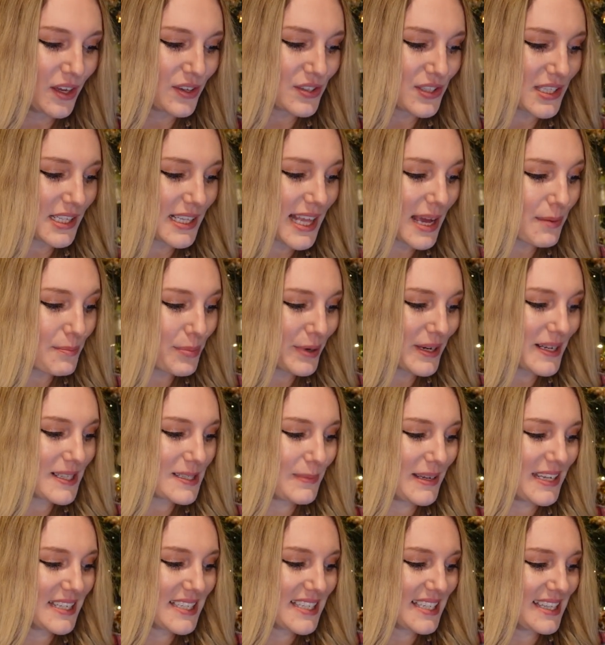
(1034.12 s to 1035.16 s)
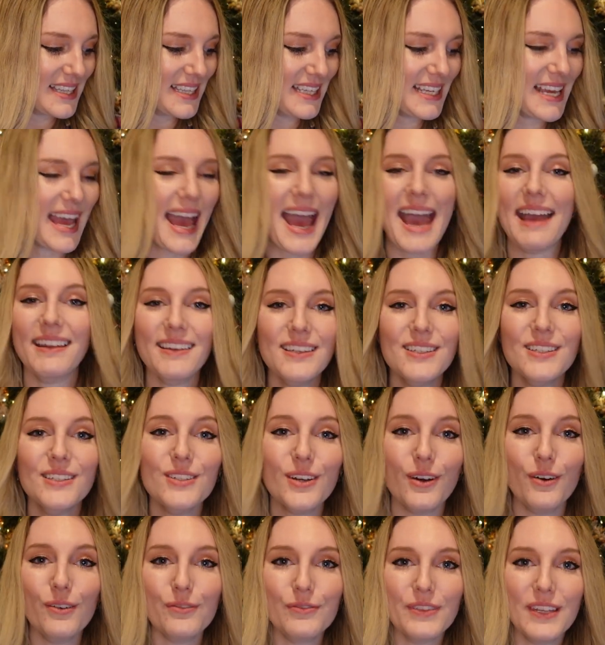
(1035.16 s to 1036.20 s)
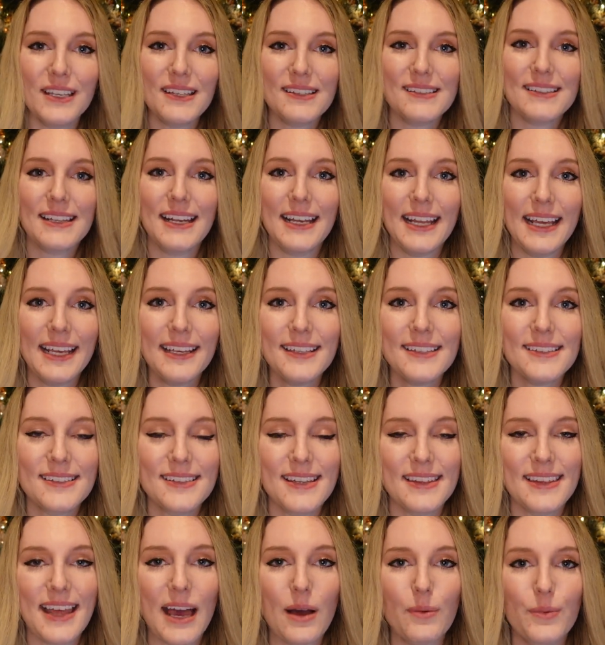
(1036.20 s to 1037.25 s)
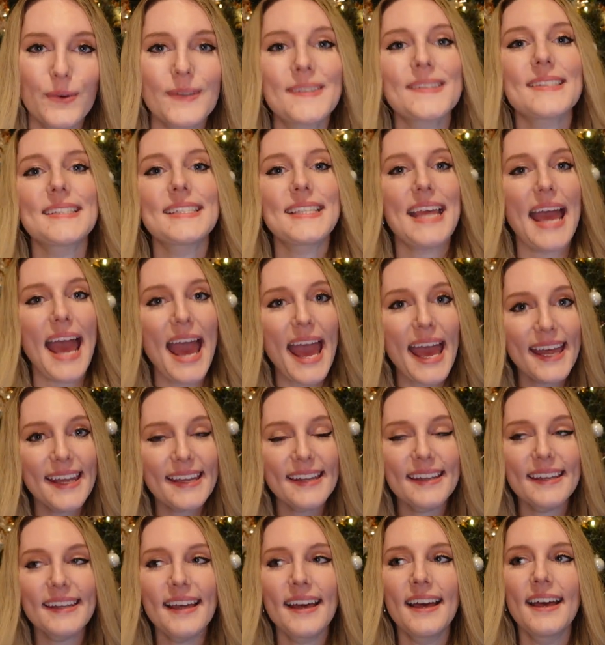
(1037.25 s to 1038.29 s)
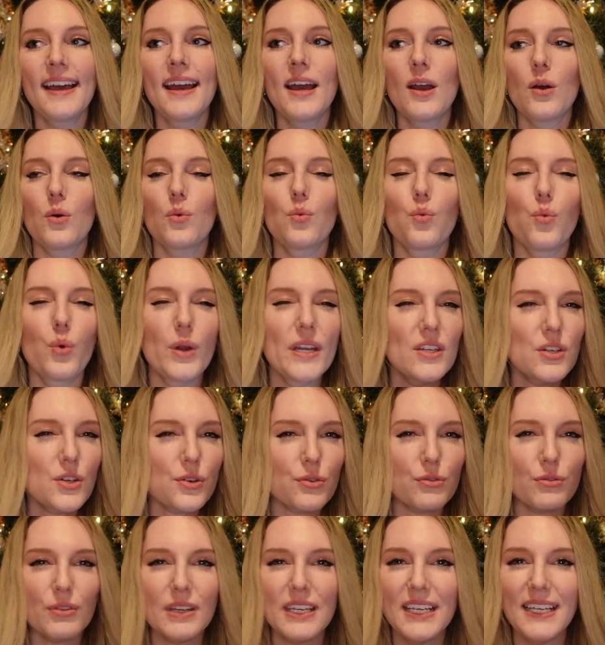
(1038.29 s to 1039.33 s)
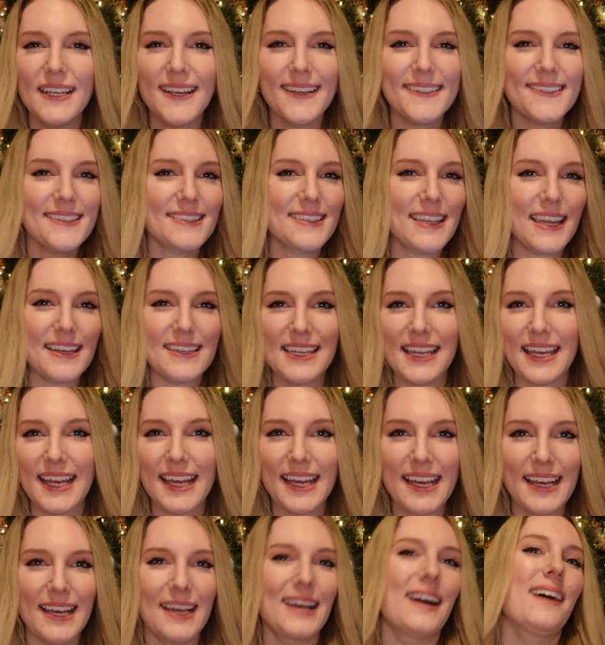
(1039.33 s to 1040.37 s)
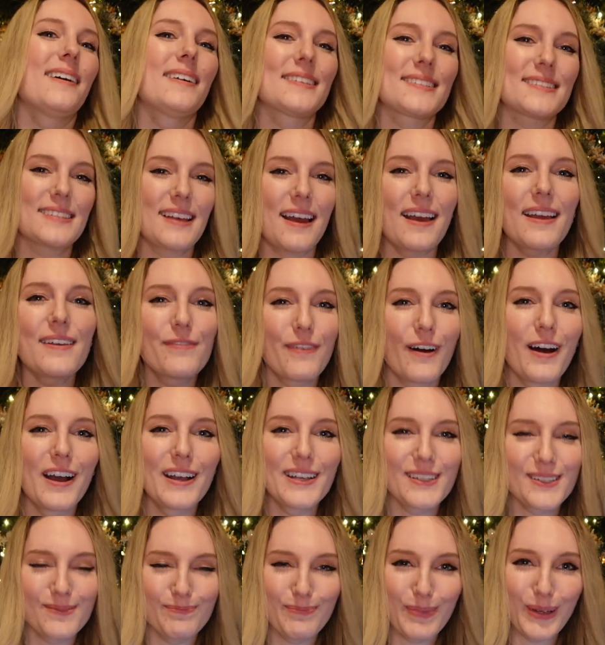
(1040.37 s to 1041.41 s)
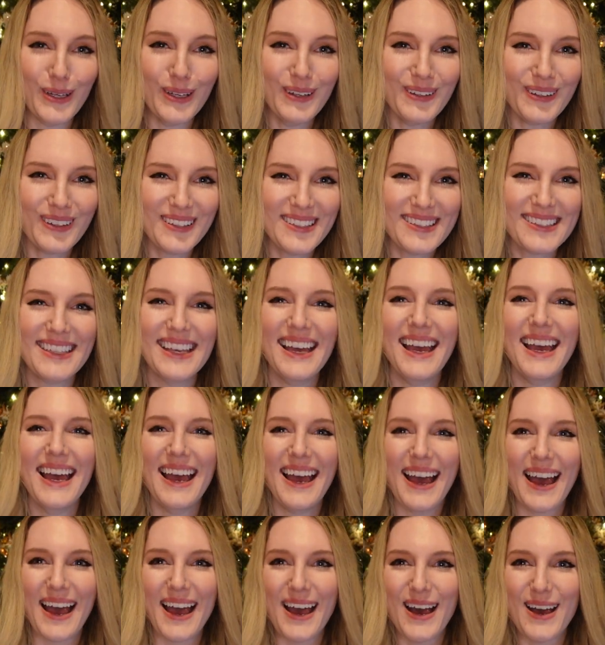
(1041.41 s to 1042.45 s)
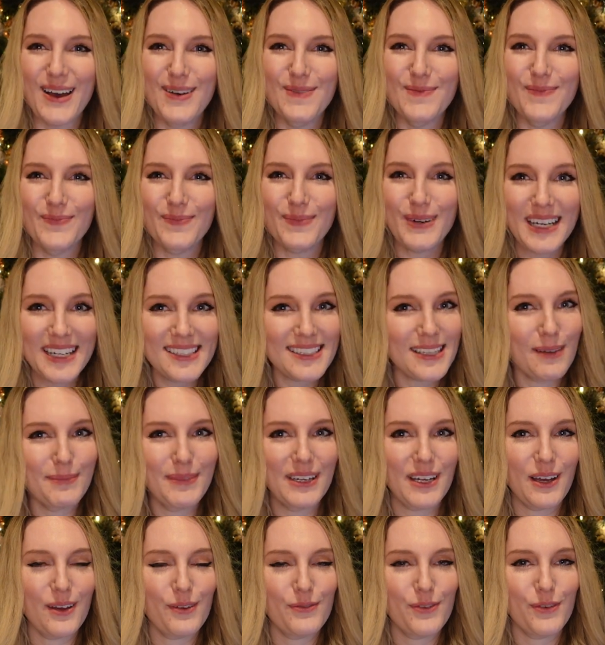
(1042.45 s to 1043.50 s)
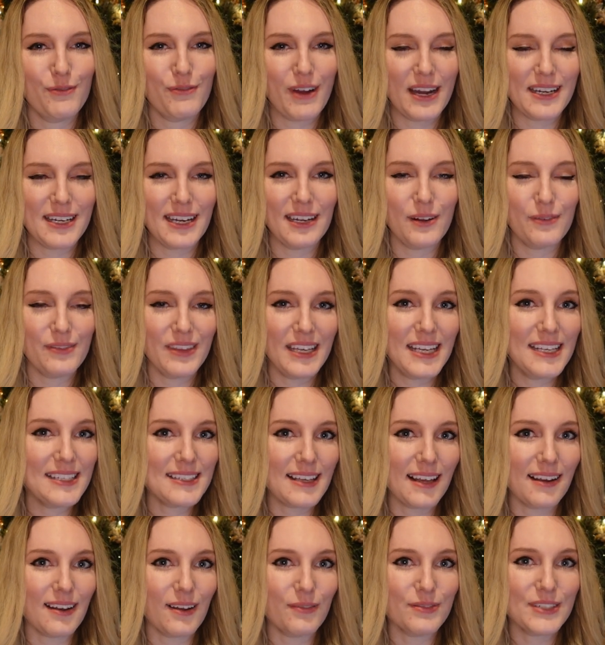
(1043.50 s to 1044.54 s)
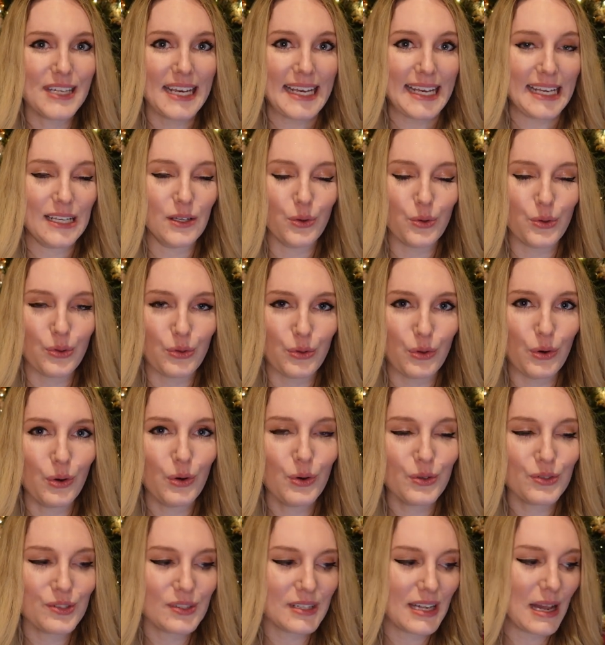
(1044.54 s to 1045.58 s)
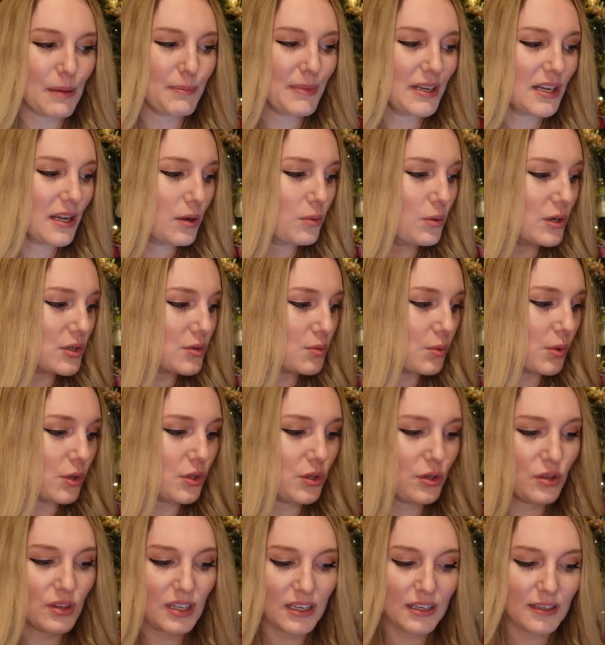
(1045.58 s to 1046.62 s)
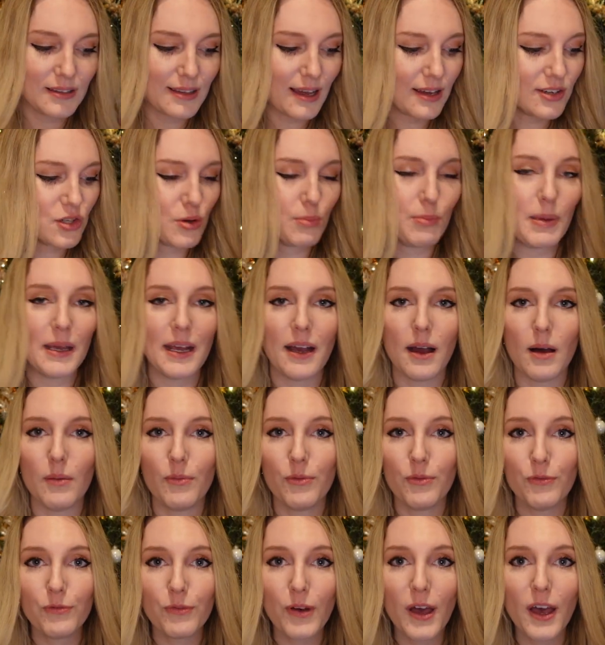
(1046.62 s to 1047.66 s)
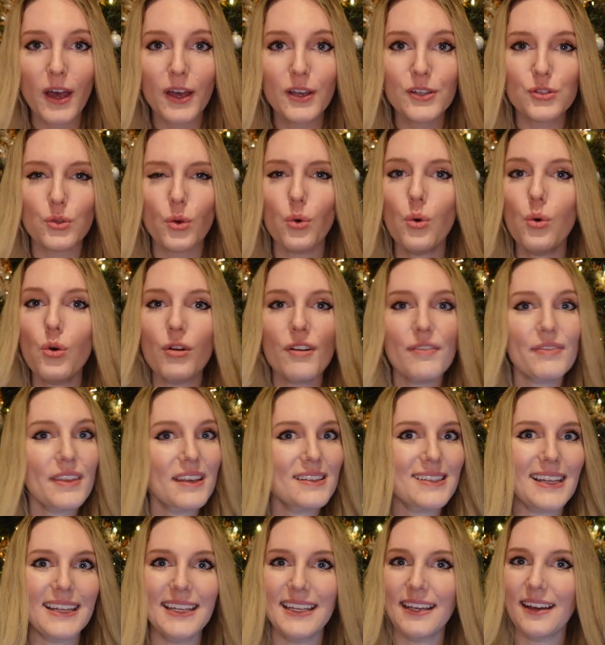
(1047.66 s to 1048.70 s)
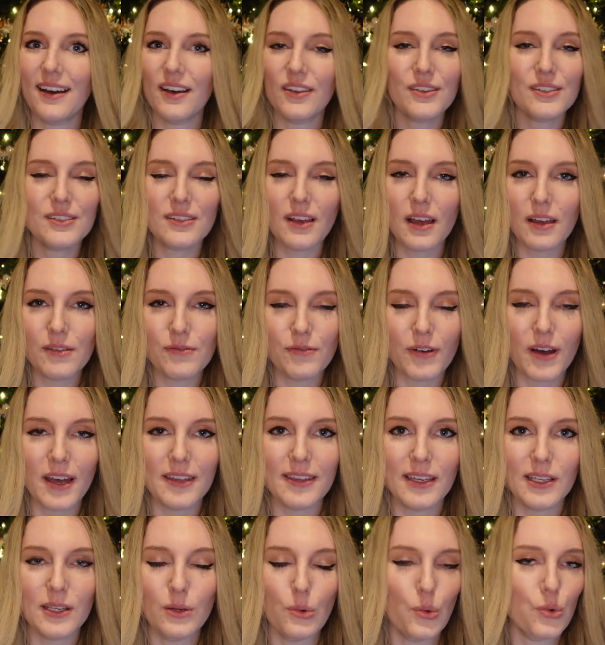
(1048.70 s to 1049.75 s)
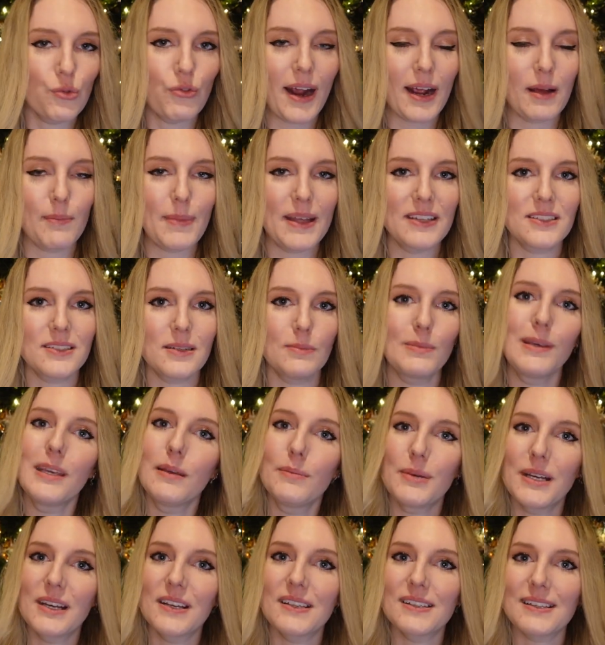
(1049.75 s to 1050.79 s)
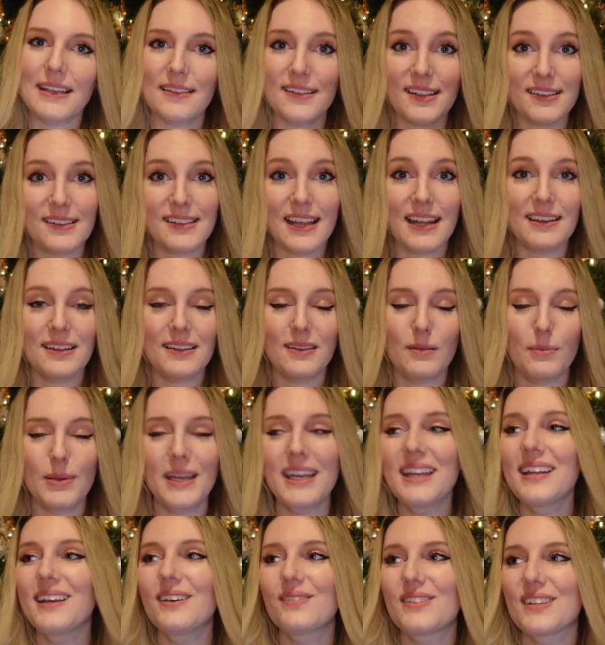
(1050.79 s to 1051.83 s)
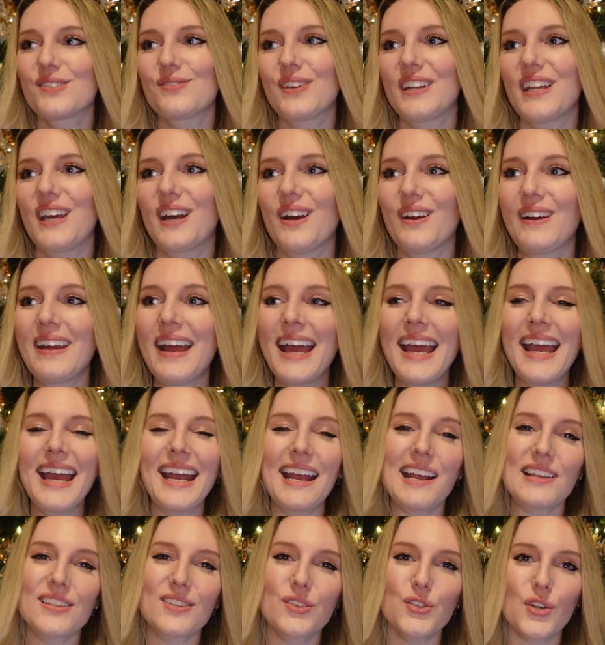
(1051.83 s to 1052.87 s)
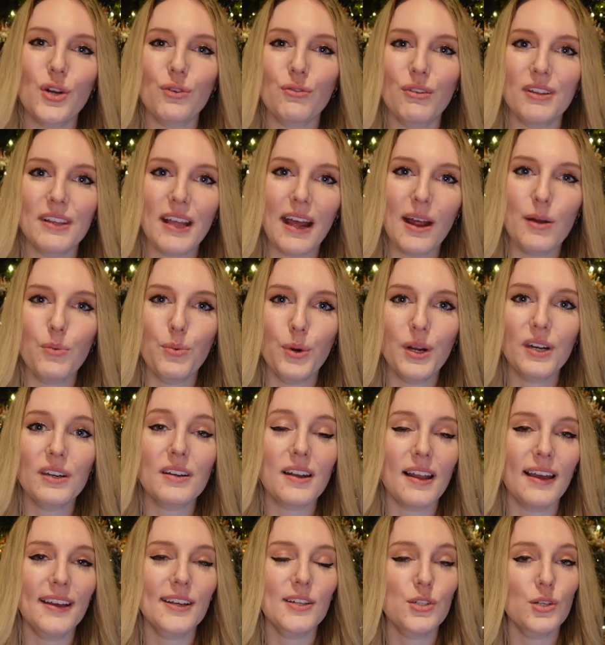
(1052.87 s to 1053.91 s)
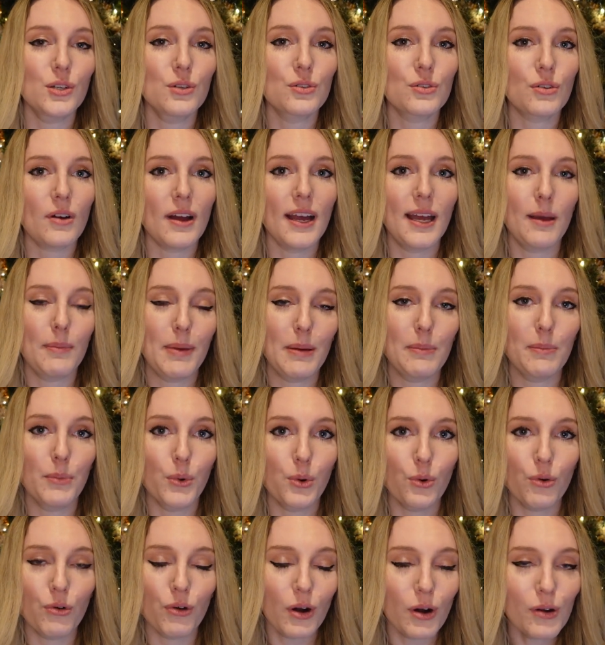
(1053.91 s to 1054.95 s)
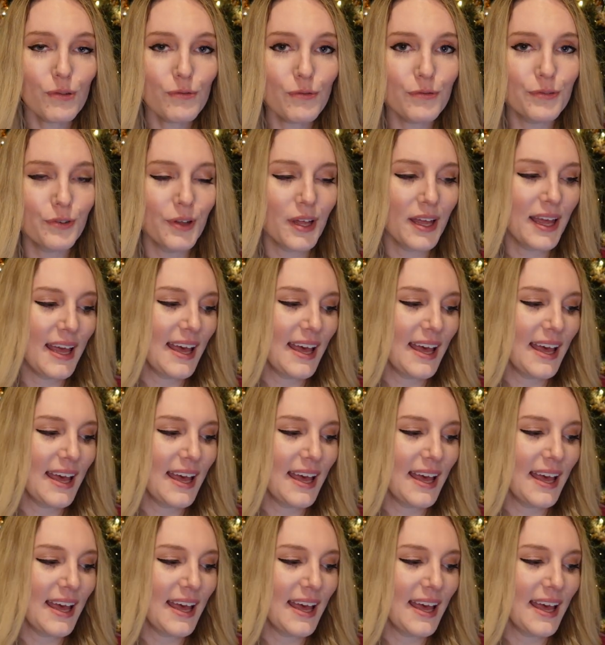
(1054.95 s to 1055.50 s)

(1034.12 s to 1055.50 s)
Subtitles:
So that brings me to the end of this list. That was 10 wintry aesthetic sci-fi books. Please let me know if you've read any of these. I'd love to hear your thoughts. Let me know which one you think that I should pick up first, or if there's any other sci-fi that you would recommend to me, because as I said in the beginning of this video, it's a genre that I would like to try a bit more of.